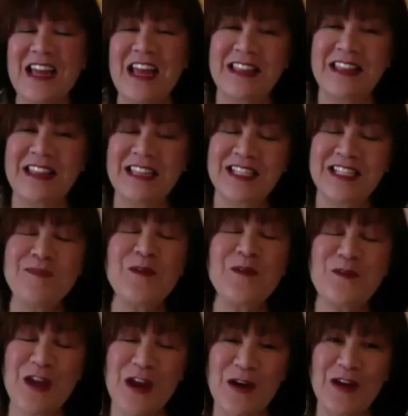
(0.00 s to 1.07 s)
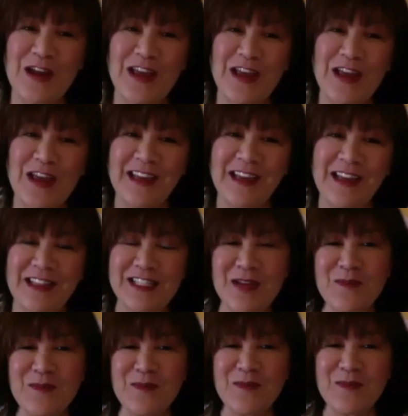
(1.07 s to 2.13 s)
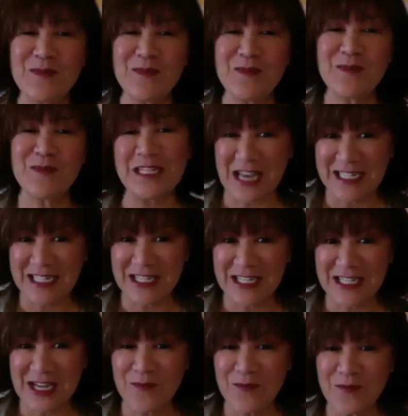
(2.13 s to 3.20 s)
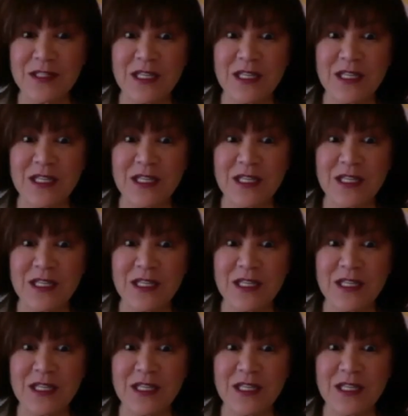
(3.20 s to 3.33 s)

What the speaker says: This could be a very exciting time for you.